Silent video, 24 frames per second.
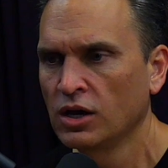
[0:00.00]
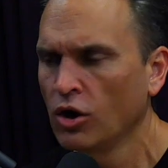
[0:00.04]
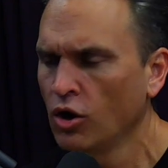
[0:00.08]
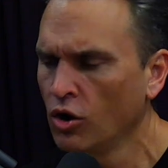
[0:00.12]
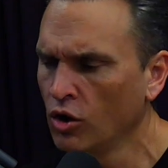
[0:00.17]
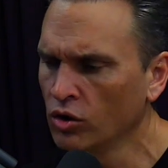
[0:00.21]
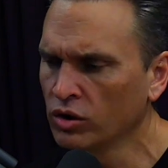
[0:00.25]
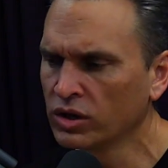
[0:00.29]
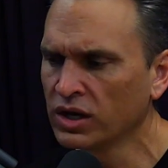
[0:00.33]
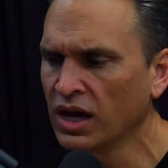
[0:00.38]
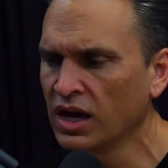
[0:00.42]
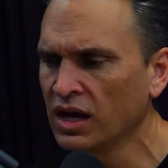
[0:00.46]

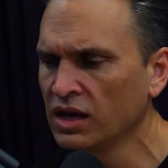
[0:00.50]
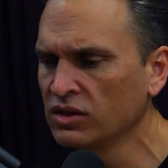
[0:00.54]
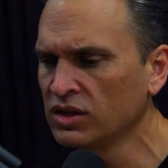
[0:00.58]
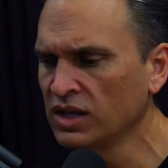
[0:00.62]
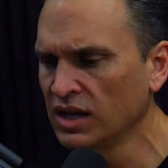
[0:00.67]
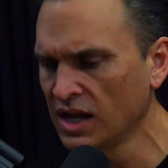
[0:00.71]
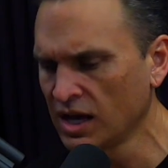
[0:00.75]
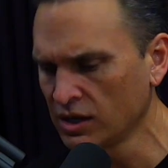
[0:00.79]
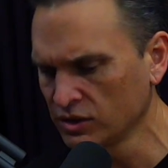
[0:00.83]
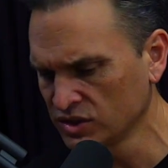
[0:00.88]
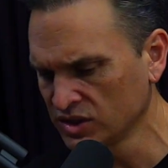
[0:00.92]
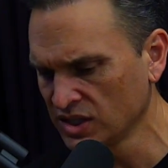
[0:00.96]
Okay.
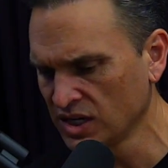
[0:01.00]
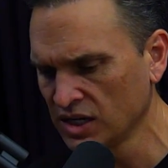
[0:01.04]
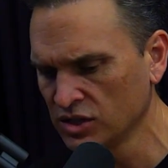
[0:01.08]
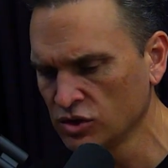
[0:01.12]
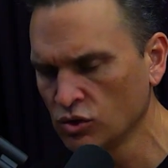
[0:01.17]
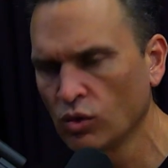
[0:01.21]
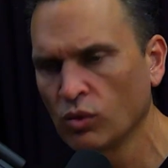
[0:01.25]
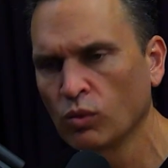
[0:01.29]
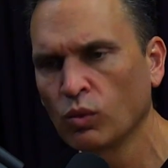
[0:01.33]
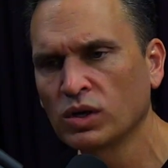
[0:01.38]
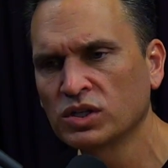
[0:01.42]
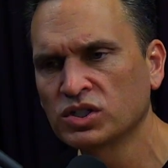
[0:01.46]
Then I'll sign
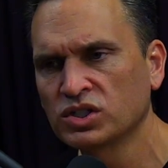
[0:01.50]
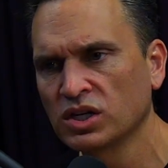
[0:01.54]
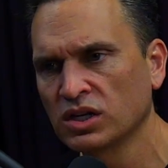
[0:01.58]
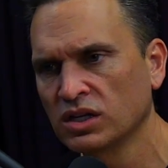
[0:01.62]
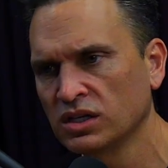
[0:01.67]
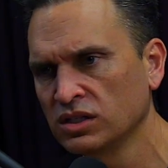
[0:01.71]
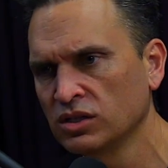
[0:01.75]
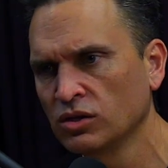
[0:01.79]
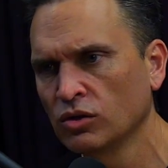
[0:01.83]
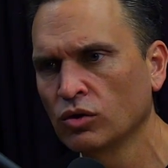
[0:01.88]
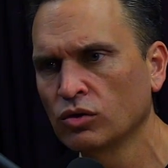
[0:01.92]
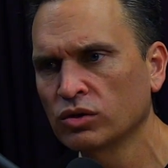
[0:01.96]
you up.
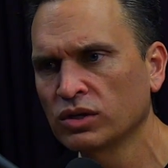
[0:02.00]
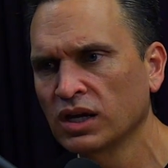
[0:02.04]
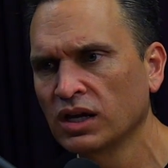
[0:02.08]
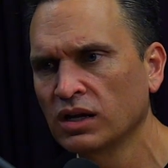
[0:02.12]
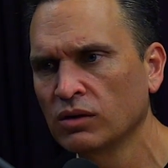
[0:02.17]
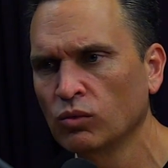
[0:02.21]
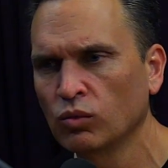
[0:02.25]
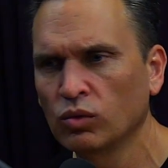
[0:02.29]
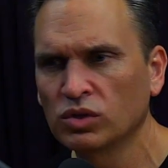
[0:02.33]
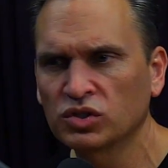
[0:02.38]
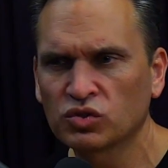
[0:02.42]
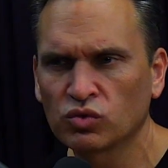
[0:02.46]
Okay,
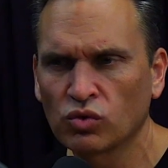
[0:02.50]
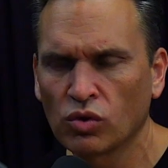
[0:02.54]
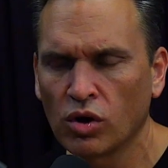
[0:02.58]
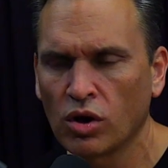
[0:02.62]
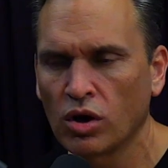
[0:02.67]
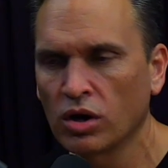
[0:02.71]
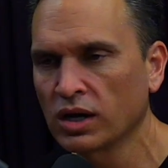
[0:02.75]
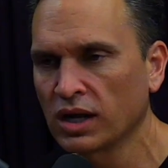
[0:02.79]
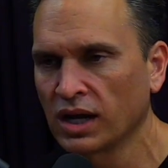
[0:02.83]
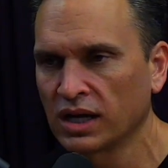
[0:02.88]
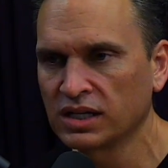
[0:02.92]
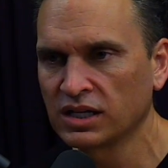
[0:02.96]
what's
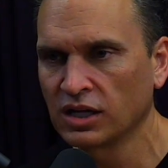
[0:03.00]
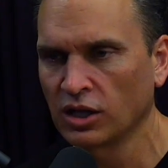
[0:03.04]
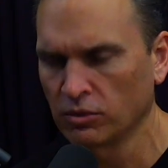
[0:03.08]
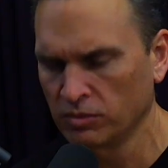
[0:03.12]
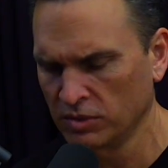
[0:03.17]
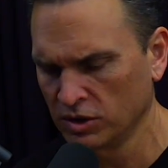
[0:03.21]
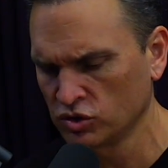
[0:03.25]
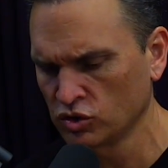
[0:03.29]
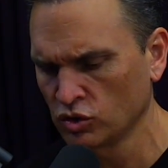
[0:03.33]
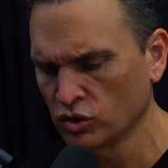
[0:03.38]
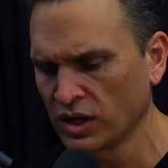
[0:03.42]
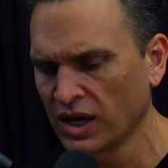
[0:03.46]
wrong? And I tell him,
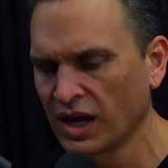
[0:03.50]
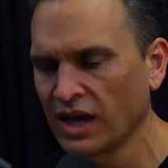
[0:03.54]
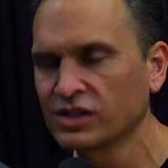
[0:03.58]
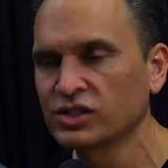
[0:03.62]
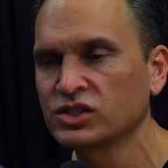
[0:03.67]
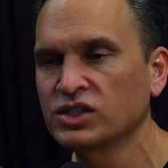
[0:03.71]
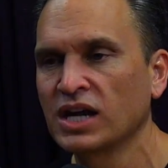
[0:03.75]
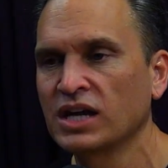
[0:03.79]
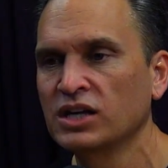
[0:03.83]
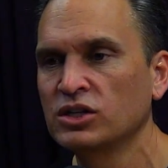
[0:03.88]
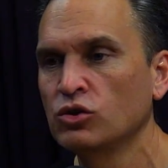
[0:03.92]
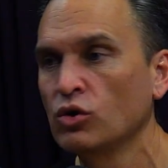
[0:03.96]
he goes, okay, I'll
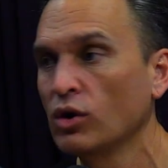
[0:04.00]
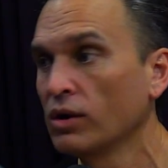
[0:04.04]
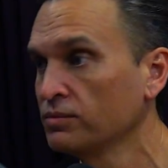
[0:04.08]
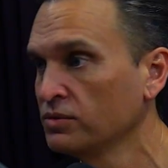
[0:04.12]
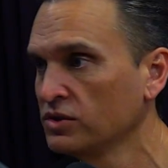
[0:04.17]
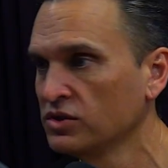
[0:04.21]
sign you up.